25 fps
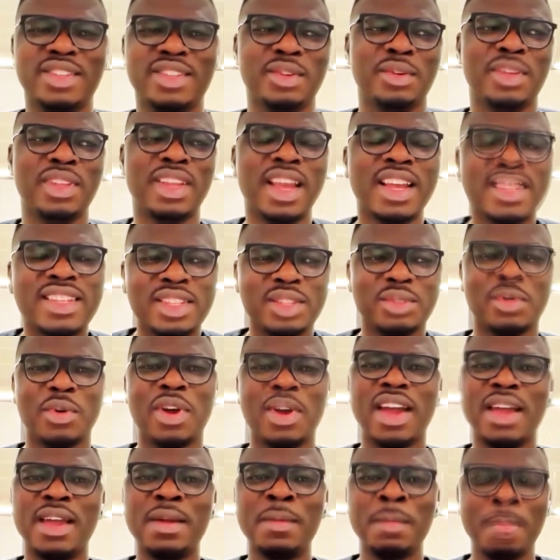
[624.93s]
So that is
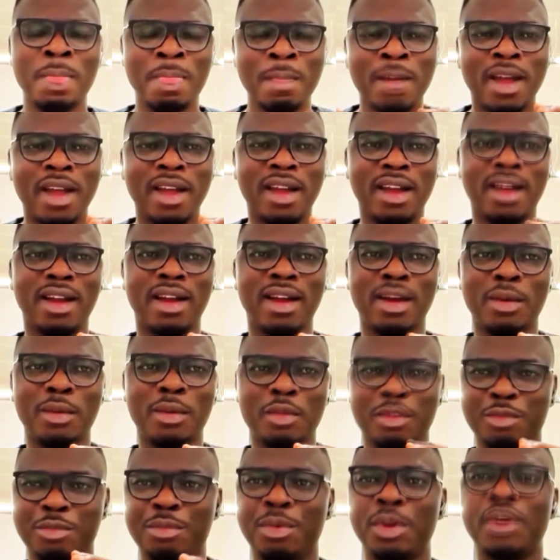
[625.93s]
why
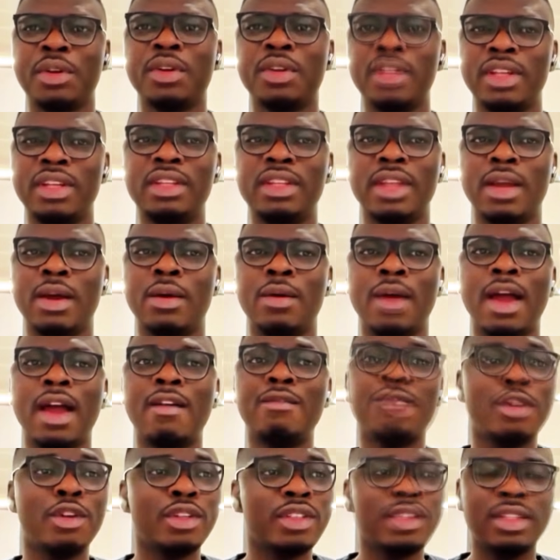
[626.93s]
we've broken it down.
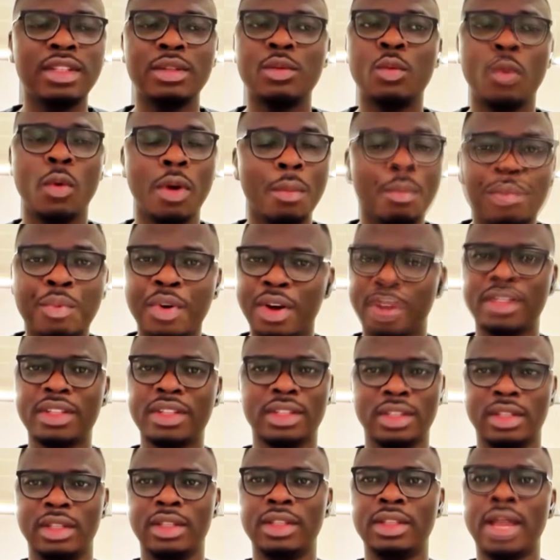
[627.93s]
I've not seen one
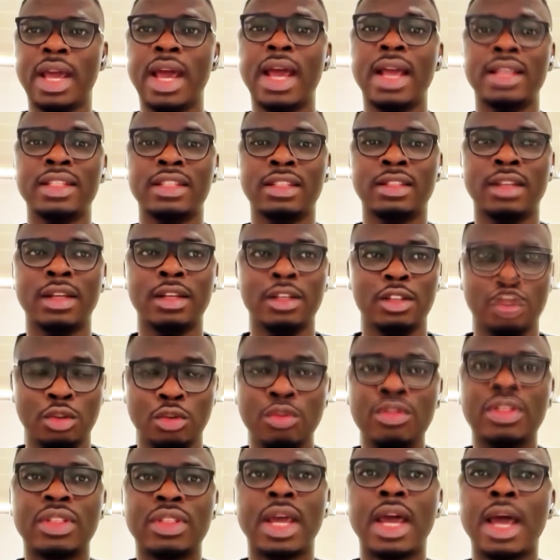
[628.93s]
person that has
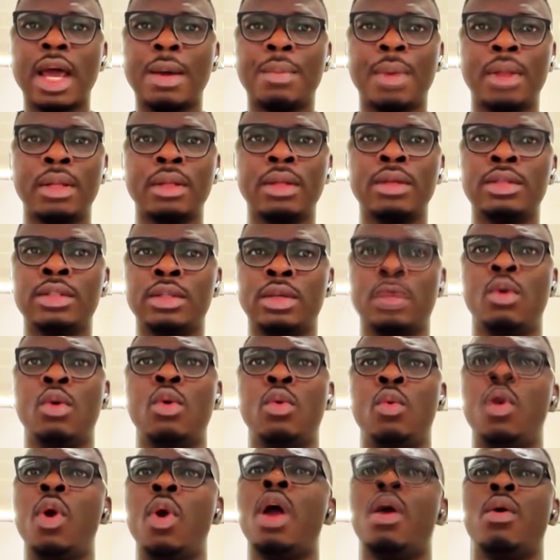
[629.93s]
used that app and then say,
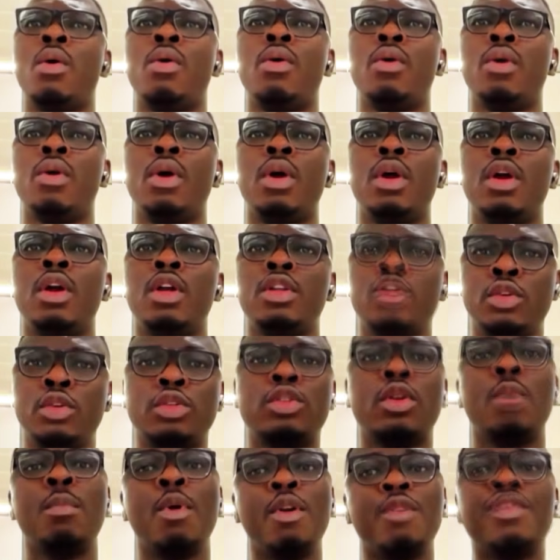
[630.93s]
"Oh wow!" So
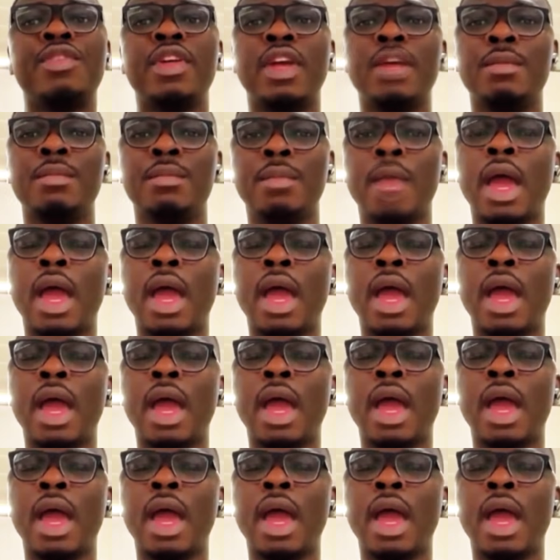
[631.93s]
some of them, I
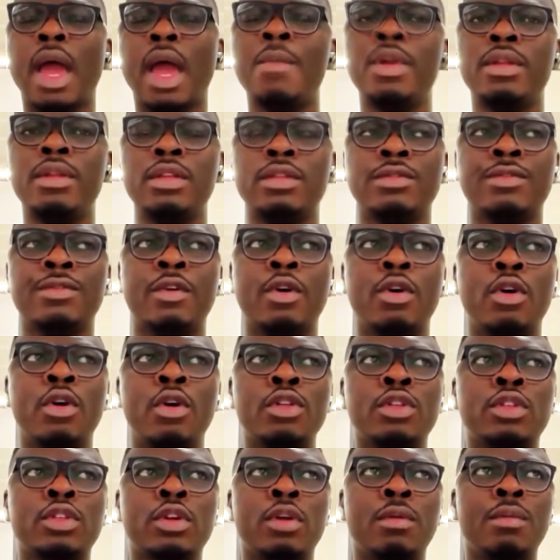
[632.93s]
mean,
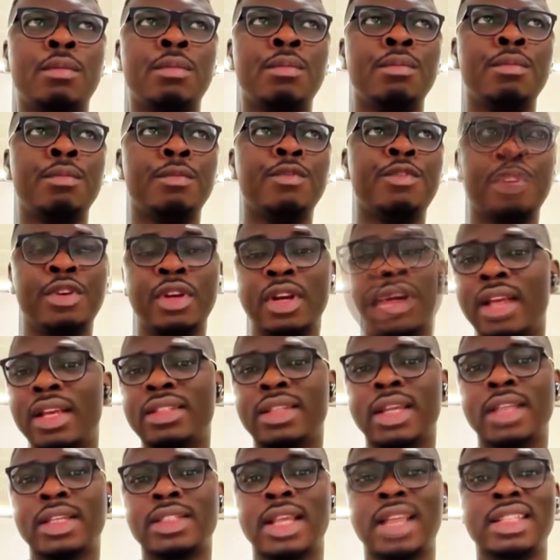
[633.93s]
for some
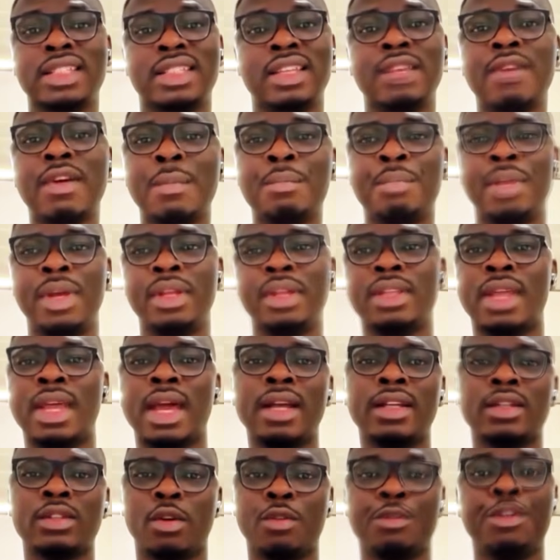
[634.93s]
freelancers that's never paid
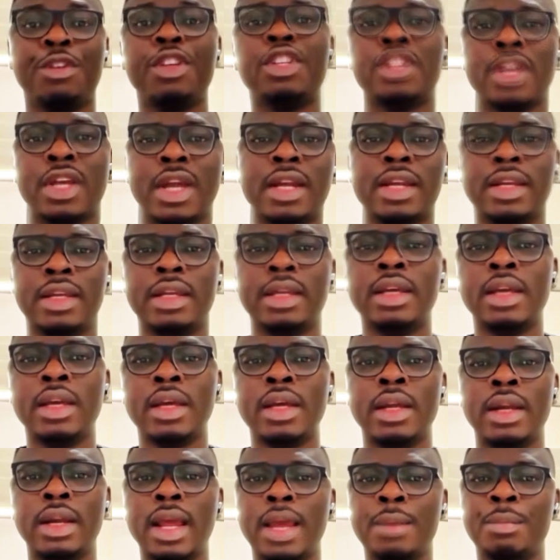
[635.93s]
tax officially,
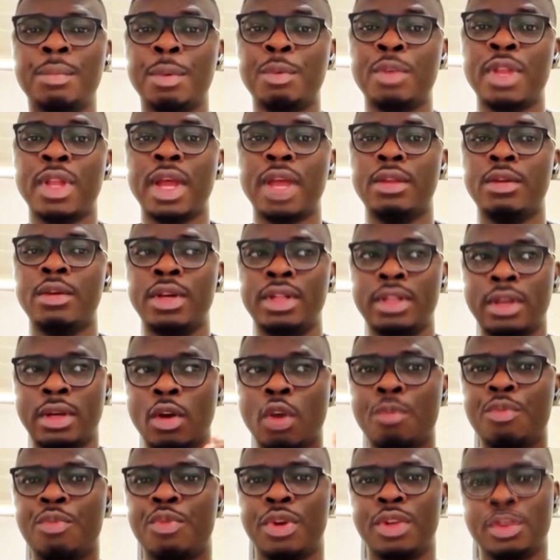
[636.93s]
like people that are not in the
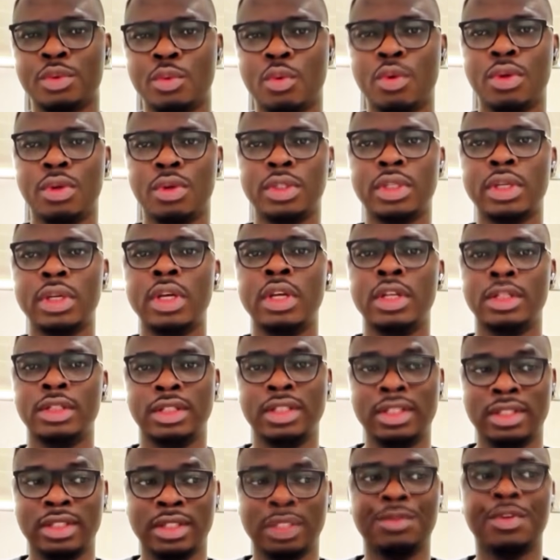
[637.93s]
corporate world,
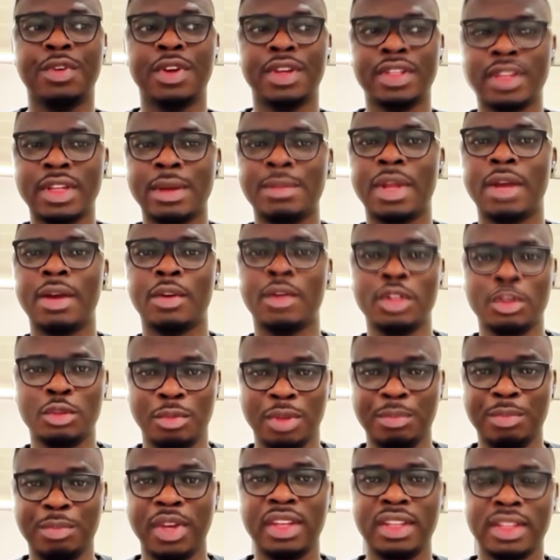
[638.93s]
this is the first time they're going to
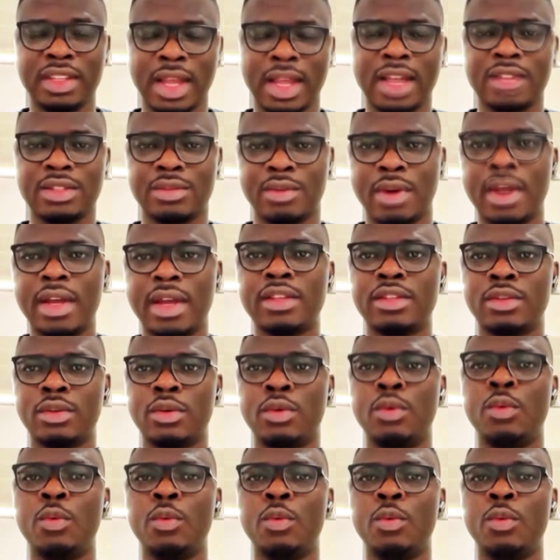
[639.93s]
be paying tax, right?
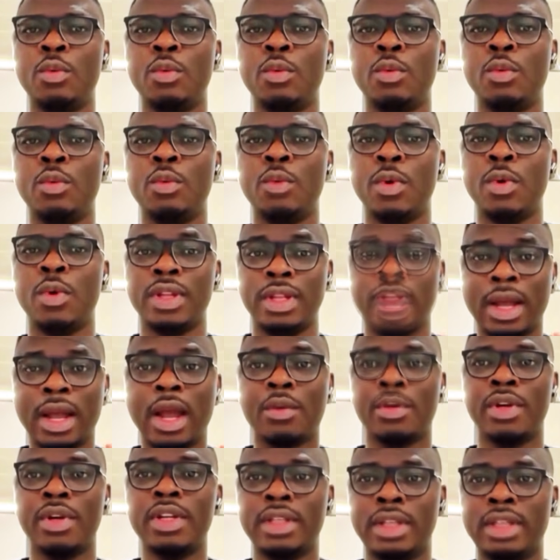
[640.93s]
So when they
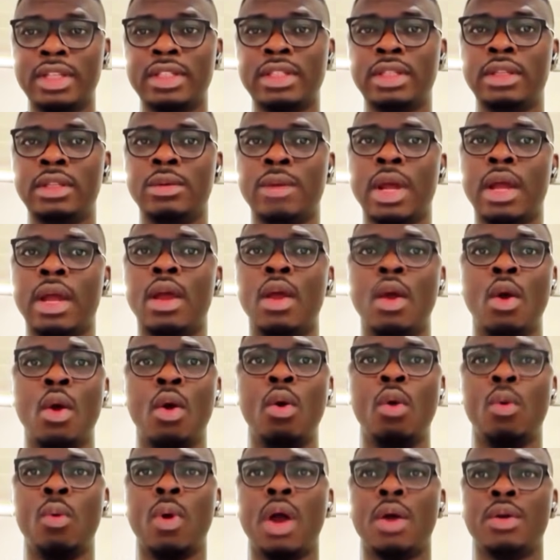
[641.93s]
calculate, they see they're like, "Oh
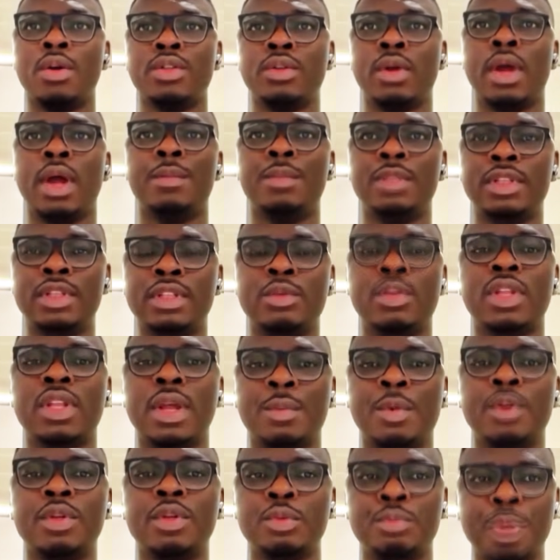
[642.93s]
wow!" So this is what I'm
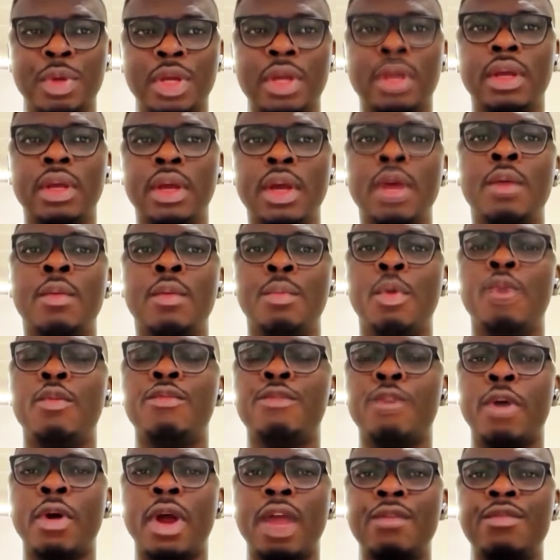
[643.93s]
going to pay. But
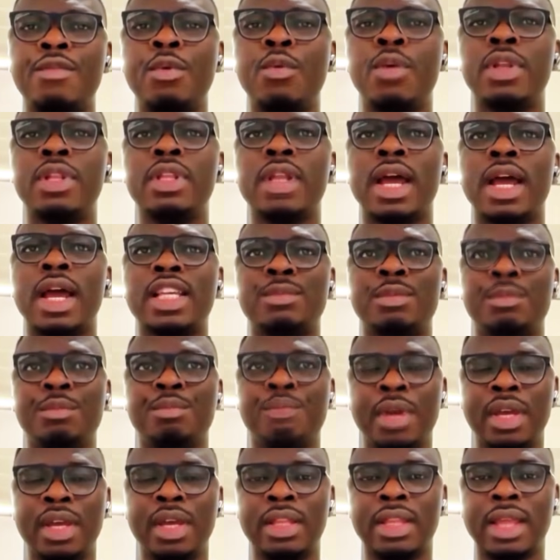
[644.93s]
for everyone that has been
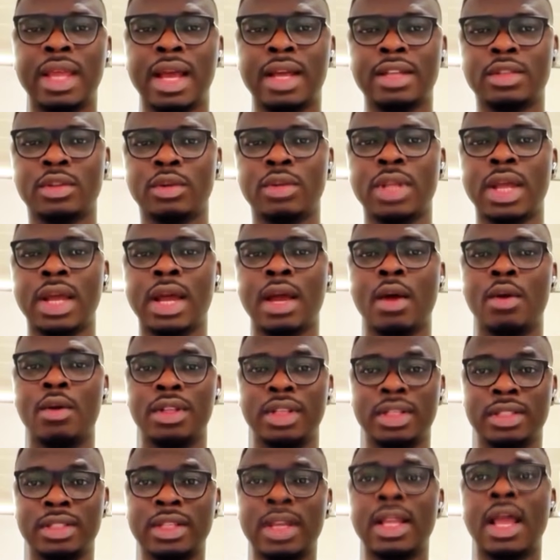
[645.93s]
paying tax or that
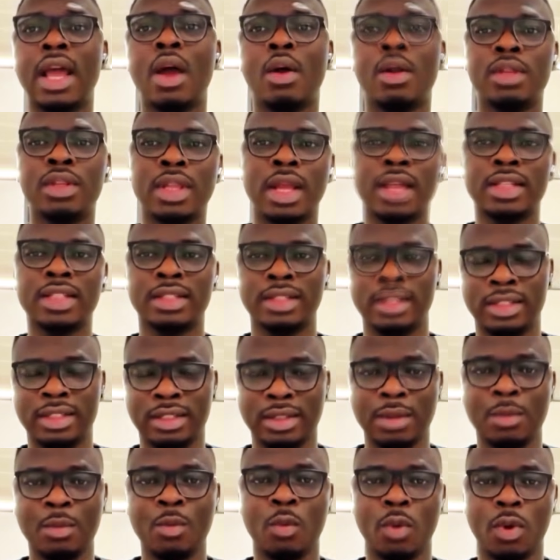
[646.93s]
understand how tax
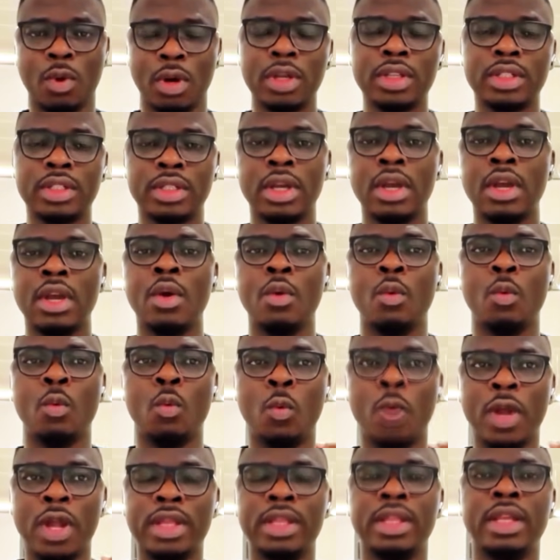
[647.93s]
system works,
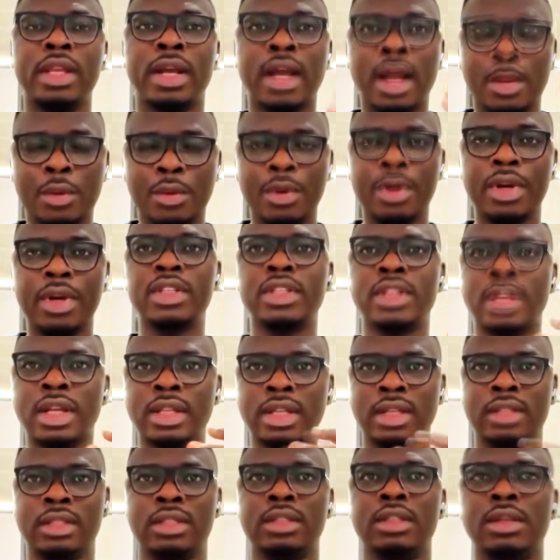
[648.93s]
when they calculate it
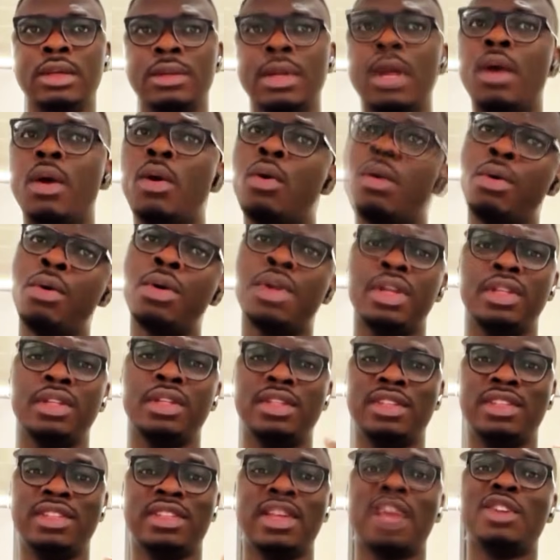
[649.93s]
and they see, they're like, oh, okay,
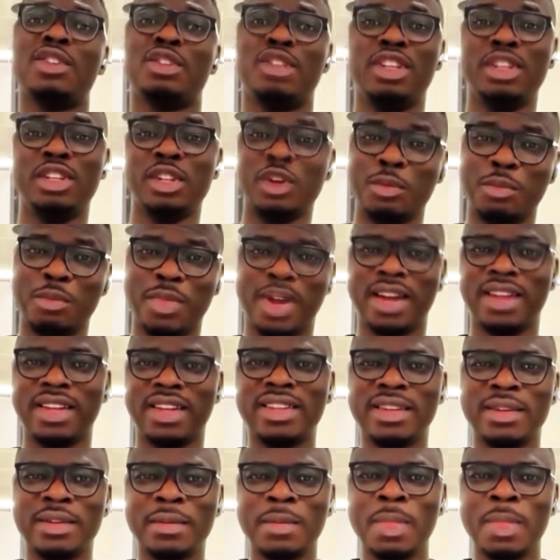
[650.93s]
this is actually not bad.